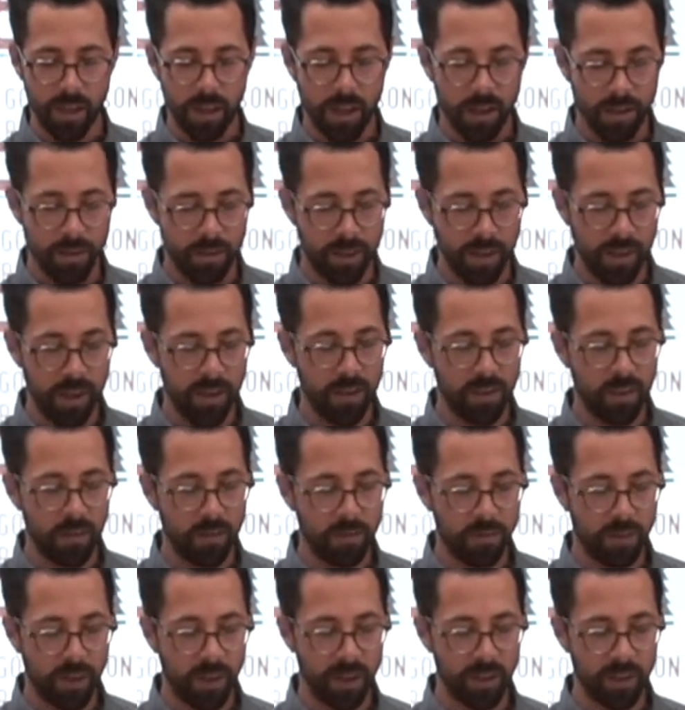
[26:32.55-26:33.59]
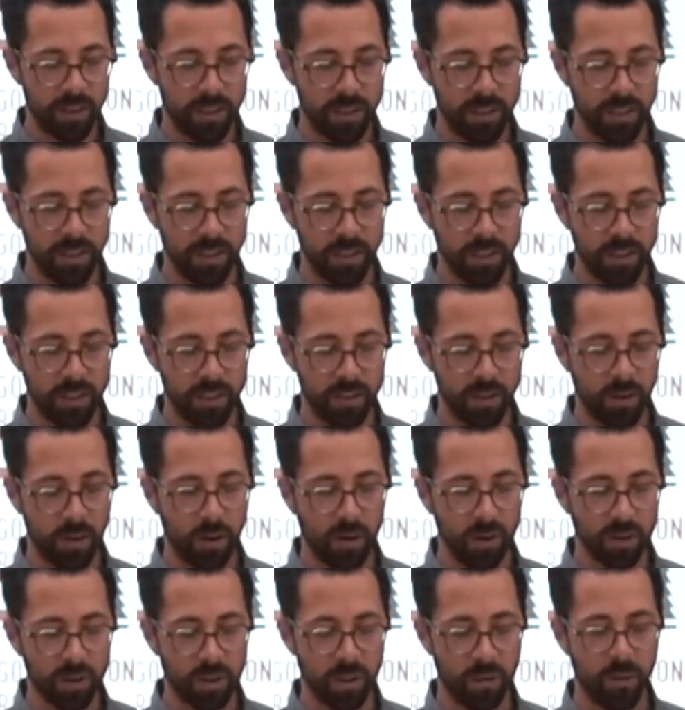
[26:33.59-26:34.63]
Then the Pharisees
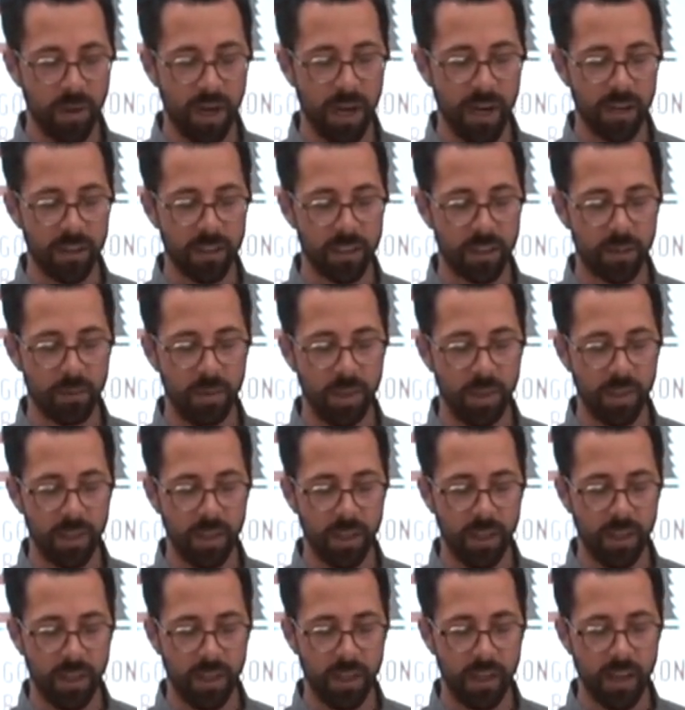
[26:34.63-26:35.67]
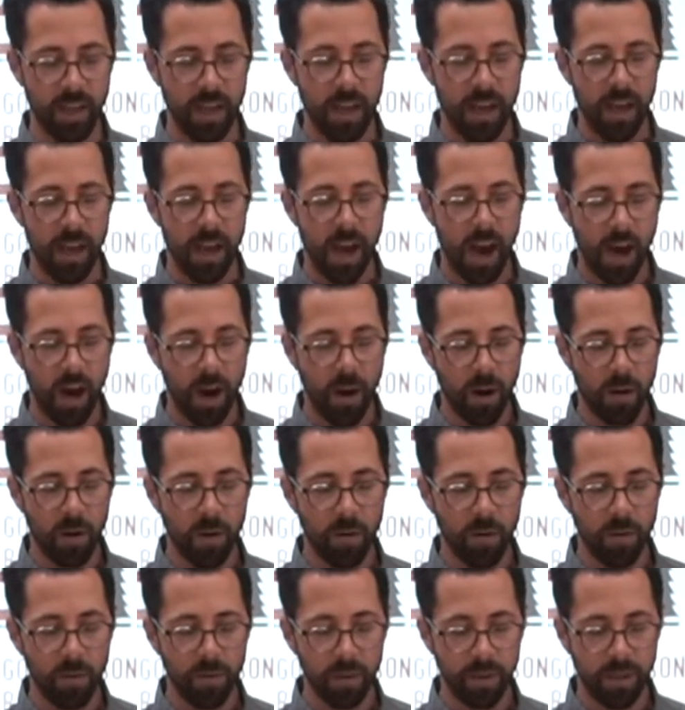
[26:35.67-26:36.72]
also asked him again
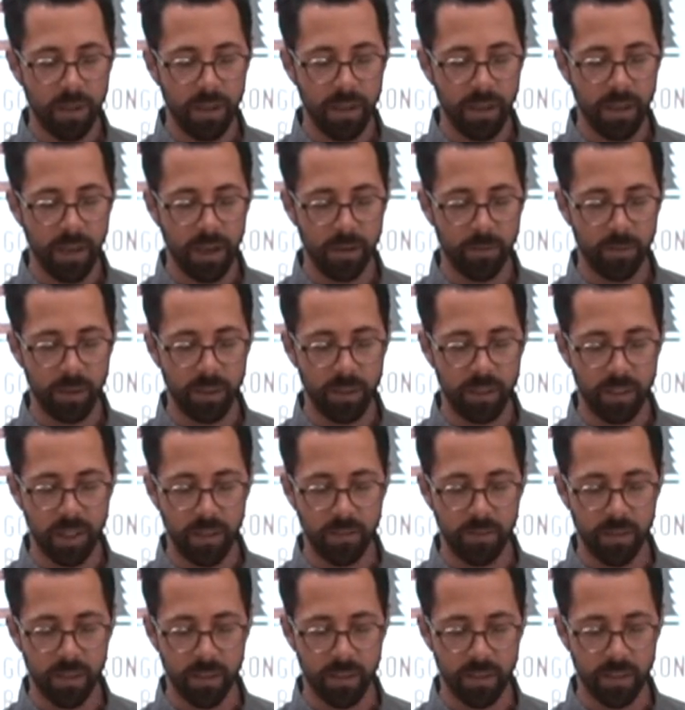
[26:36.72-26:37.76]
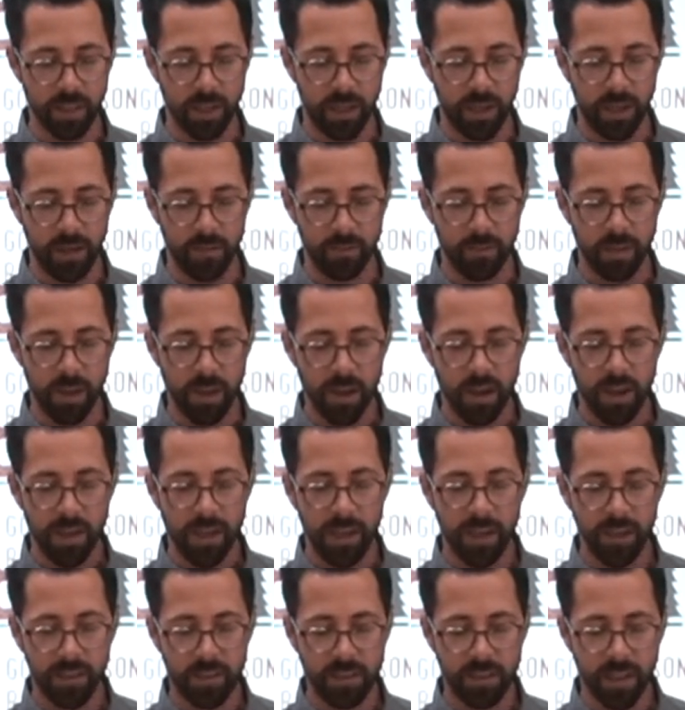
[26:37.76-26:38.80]
how he had received his sight.
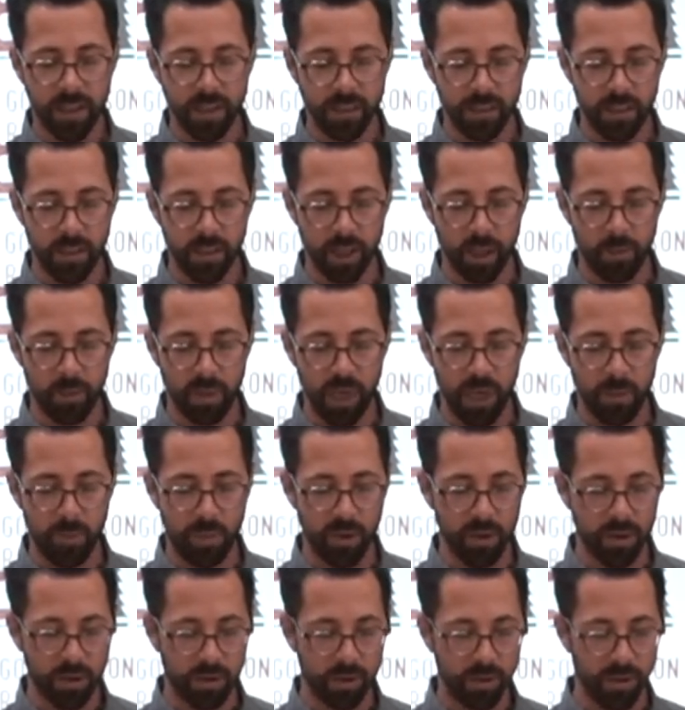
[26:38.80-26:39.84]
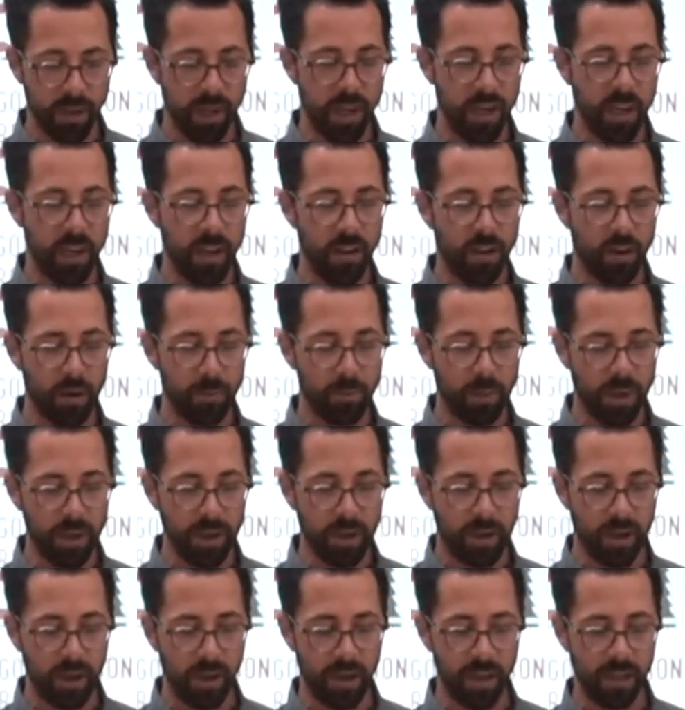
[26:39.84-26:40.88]
He said to them, he put clay on
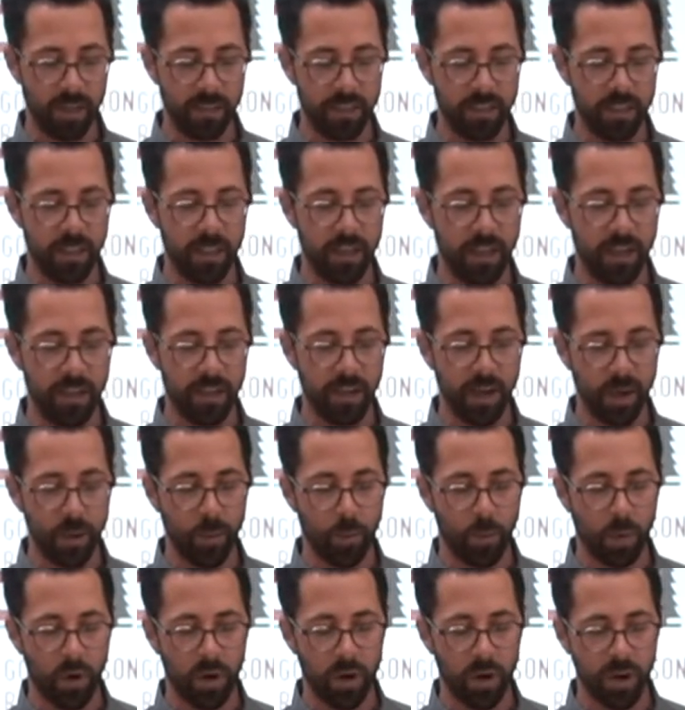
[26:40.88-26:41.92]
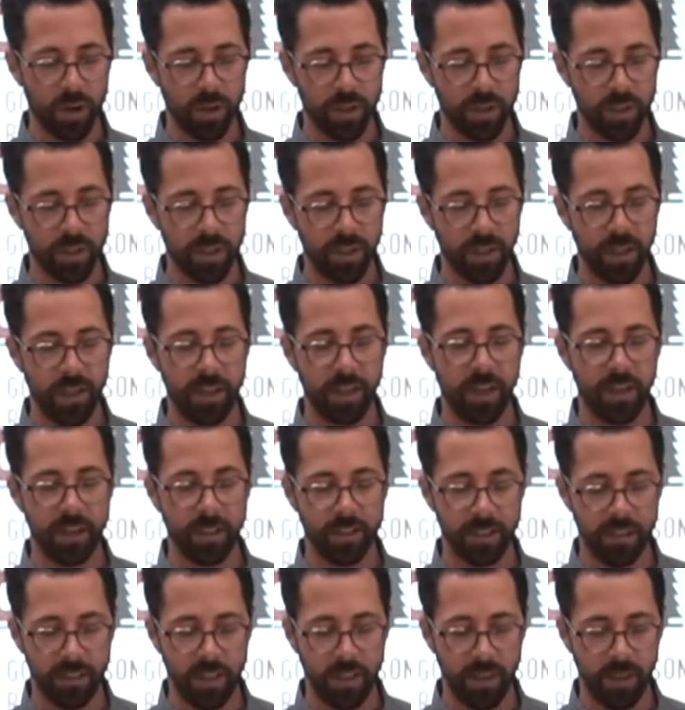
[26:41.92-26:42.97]
my eyes, and I washed, and I
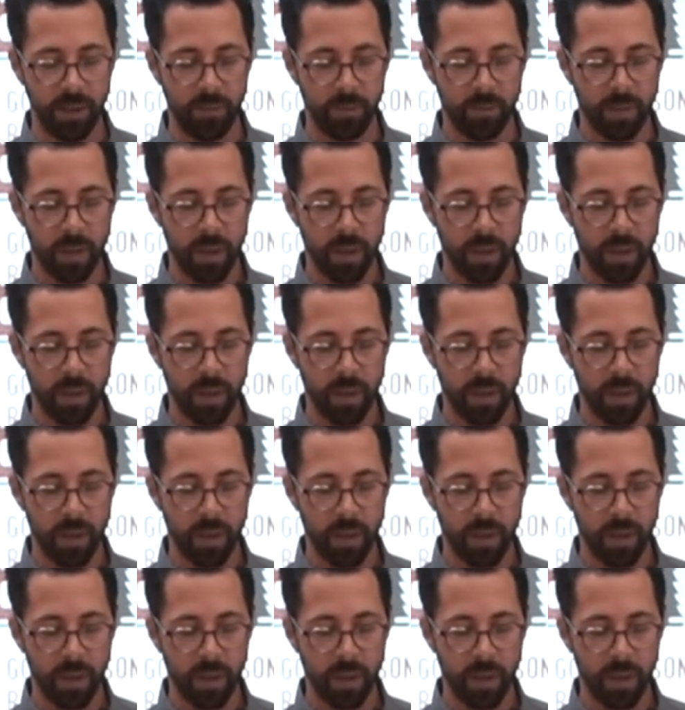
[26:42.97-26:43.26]
see.